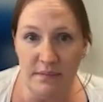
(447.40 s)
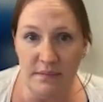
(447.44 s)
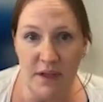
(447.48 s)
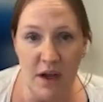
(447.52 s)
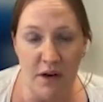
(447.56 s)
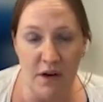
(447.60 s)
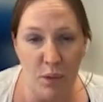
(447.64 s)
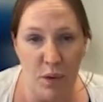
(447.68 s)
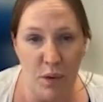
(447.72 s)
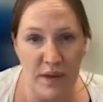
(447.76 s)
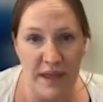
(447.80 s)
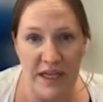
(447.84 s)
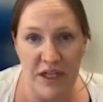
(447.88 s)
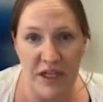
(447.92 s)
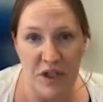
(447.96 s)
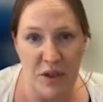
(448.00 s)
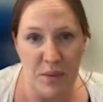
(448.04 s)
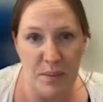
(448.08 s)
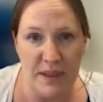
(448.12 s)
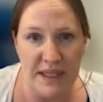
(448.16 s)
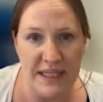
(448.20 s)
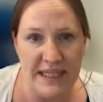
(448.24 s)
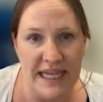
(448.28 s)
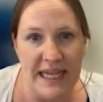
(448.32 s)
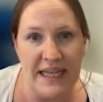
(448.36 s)
of what they
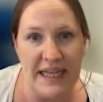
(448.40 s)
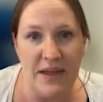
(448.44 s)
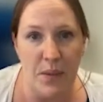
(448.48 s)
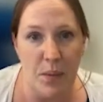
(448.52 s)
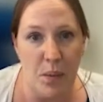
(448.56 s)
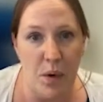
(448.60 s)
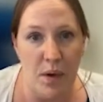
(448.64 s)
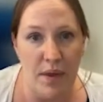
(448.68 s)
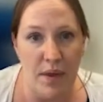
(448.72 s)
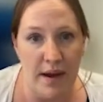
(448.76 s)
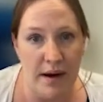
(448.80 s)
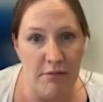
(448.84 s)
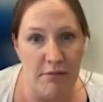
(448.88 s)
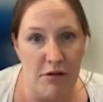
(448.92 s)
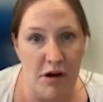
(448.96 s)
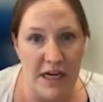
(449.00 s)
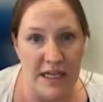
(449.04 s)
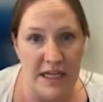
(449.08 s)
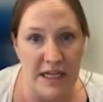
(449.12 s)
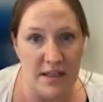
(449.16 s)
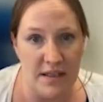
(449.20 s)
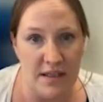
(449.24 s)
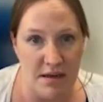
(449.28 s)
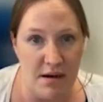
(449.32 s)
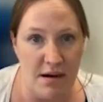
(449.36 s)
should be sent and what their
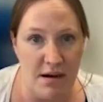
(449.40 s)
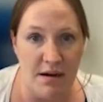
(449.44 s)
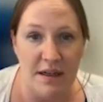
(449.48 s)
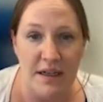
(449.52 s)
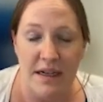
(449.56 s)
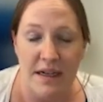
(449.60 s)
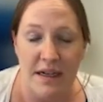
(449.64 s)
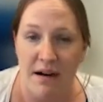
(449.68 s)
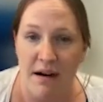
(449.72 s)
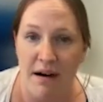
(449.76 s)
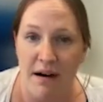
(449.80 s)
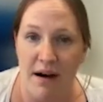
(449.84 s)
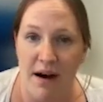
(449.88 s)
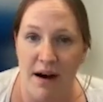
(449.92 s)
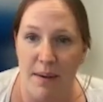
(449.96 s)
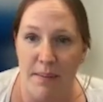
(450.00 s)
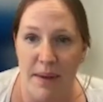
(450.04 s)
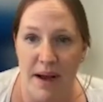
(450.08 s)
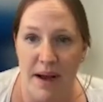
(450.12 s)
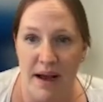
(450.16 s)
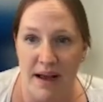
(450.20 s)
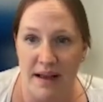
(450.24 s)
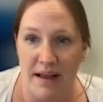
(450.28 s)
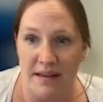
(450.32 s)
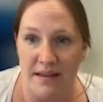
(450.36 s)
rights are.
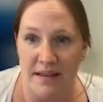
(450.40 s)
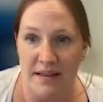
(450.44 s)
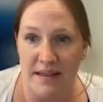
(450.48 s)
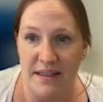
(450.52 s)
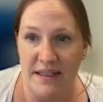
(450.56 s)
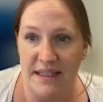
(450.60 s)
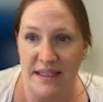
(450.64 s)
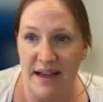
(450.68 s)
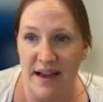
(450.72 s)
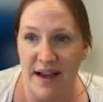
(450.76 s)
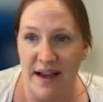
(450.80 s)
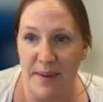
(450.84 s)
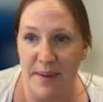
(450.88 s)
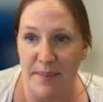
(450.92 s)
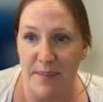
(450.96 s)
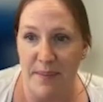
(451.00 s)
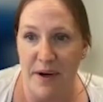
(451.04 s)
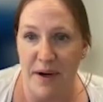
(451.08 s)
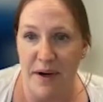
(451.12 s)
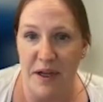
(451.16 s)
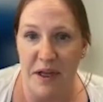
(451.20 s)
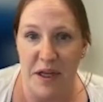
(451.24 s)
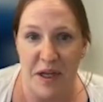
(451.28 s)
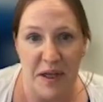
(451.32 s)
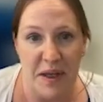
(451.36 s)
I know
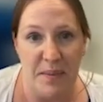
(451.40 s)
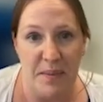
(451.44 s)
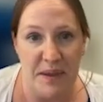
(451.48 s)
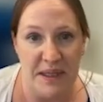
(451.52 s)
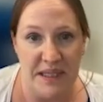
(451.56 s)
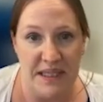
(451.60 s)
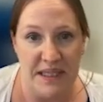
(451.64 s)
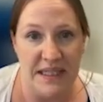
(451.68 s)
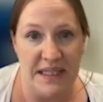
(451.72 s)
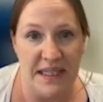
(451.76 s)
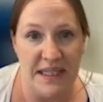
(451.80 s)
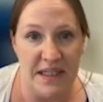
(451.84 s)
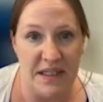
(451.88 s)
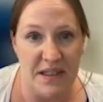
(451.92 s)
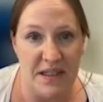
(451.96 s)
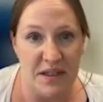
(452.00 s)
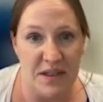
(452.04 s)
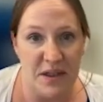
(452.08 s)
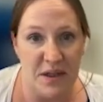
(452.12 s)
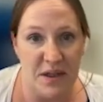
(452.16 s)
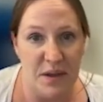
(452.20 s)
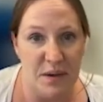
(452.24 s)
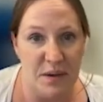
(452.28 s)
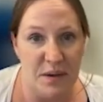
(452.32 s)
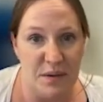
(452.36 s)
that businesses
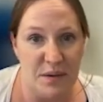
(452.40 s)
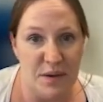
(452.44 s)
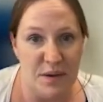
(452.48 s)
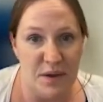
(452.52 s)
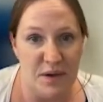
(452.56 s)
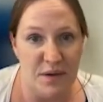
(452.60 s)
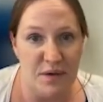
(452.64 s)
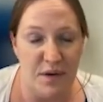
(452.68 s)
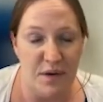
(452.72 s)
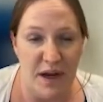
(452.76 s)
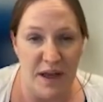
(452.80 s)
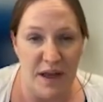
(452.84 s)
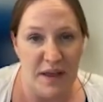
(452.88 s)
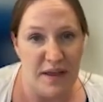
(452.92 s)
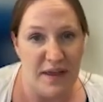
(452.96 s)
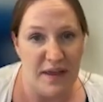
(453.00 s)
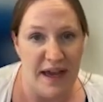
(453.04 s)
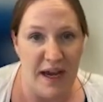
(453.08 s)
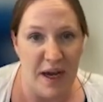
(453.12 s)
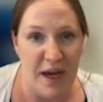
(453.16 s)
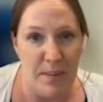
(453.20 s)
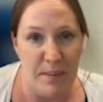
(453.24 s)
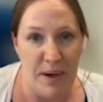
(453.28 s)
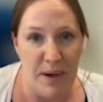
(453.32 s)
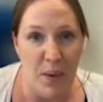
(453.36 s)
do find
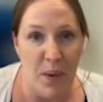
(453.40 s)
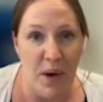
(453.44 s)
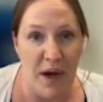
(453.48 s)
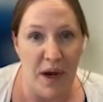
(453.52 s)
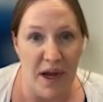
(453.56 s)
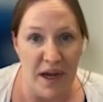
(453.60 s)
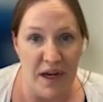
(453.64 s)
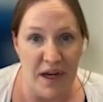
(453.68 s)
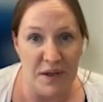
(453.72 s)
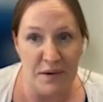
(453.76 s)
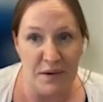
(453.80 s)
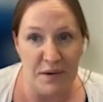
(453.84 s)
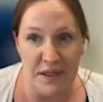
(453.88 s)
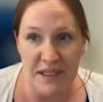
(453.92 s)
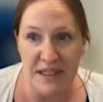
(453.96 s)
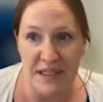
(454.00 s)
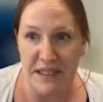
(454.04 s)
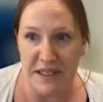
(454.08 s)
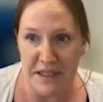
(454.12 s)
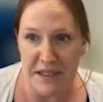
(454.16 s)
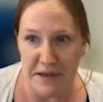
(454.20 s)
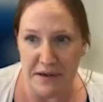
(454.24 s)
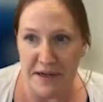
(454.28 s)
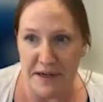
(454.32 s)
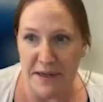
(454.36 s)
that can be quite onerous
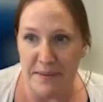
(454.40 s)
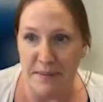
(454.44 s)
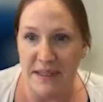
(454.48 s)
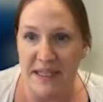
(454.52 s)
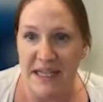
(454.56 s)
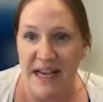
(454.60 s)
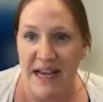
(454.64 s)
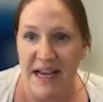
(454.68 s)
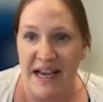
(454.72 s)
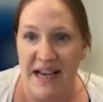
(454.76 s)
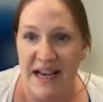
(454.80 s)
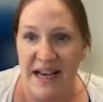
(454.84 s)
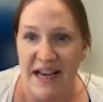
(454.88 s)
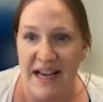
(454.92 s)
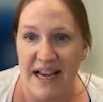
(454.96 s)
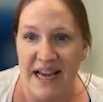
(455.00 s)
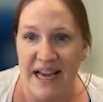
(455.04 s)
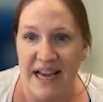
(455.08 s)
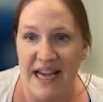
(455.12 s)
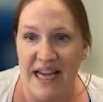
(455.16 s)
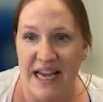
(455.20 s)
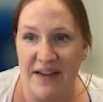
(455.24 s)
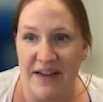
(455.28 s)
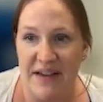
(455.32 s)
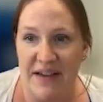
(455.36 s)
at times.
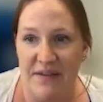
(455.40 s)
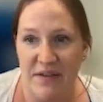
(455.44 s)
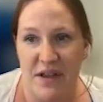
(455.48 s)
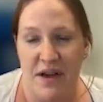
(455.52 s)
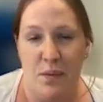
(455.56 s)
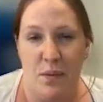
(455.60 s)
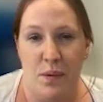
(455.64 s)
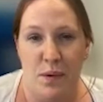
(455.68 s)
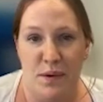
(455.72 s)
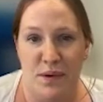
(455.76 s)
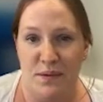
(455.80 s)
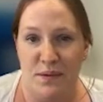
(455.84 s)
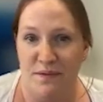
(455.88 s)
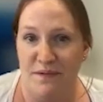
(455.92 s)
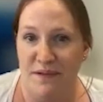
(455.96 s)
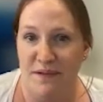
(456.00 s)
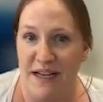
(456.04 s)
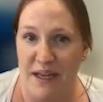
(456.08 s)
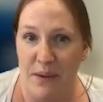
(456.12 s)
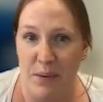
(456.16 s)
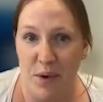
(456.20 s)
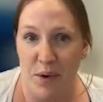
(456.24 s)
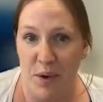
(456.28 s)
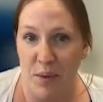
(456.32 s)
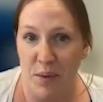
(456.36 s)
Even though it wasn't
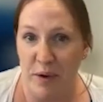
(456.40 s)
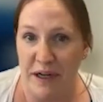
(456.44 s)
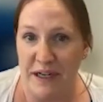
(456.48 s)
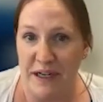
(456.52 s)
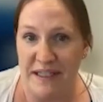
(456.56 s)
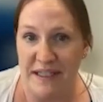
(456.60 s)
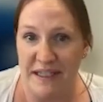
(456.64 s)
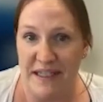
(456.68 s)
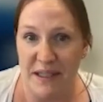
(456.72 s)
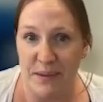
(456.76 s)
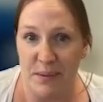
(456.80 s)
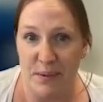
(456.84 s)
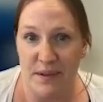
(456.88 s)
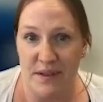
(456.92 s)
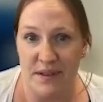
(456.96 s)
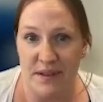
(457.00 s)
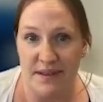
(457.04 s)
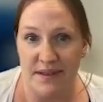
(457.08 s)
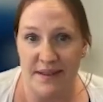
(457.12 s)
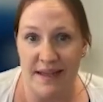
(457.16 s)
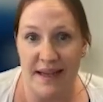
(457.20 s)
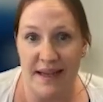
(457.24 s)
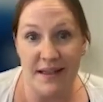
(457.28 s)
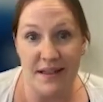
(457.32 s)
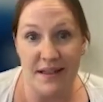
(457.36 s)
really what the process was
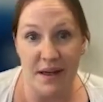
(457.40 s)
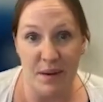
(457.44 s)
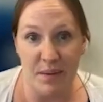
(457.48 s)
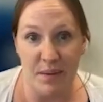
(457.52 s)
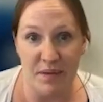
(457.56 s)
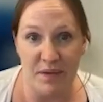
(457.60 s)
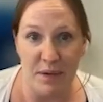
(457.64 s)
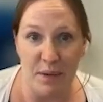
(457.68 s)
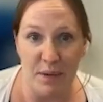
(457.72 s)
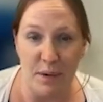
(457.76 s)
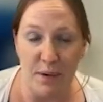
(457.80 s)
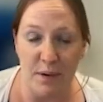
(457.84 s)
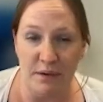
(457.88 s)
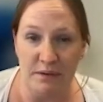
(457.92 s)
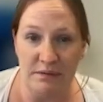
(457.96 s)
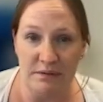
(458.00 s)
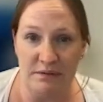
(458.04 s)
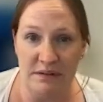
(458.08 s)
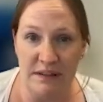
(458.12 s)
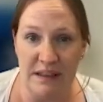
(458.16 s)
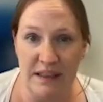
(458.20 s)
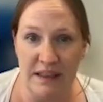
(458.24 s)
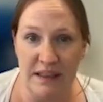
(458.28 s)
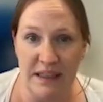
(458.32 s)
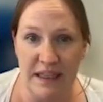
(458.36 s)
set up for,
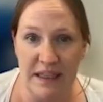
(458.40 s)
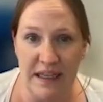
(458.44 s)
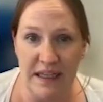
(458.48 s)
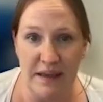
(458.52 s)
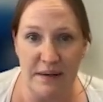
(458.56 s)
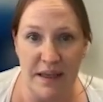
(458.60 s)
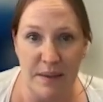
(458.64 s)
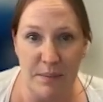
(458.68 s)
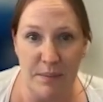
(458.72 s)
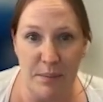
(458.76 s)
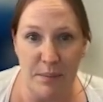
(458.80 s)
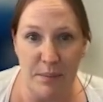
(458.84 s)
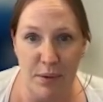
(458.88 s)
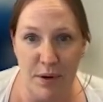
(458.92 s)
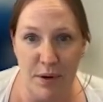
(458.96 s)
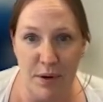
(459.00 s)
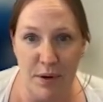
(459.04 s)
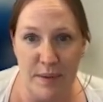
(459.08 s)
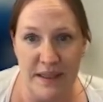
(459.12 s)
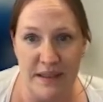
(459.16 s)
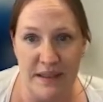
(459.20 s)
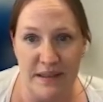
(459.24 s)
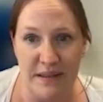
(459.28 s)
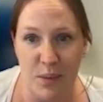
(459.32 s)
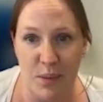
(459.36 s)
in the
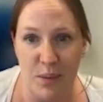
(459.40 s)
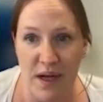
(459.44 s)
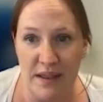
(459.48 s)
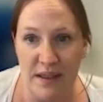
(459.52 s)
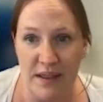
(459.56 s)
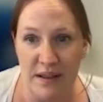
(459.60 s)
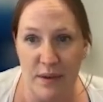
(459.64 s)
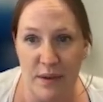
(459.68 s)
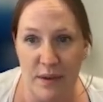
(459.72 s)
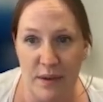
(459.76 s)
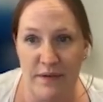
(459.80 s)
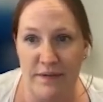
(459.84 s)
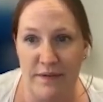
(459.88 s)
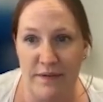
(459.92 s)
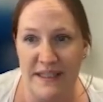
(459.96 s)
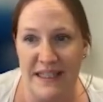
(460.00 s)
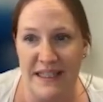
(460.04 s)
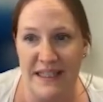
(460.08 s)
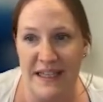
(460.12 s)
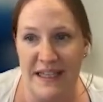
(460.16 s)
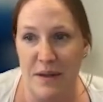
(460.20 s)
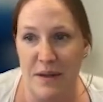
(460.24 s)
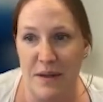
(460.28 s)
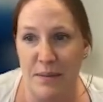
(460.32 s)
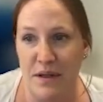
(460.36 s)
employment world, we've
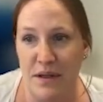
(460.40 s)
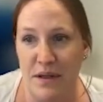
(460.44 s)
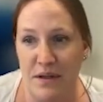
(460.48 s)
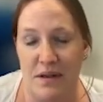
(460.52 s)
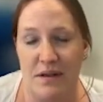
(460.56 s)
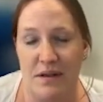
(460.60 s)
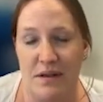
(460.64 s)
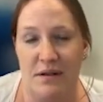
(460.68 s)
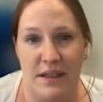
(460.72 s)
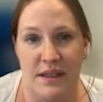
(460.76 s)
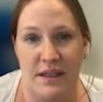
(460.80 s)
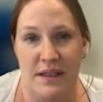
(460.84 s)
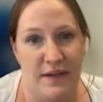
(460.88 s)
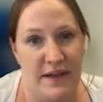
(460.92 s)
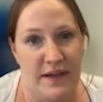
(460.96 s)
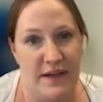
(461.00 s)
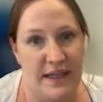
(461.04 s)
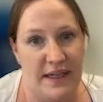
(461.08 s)
seen them used a lot as a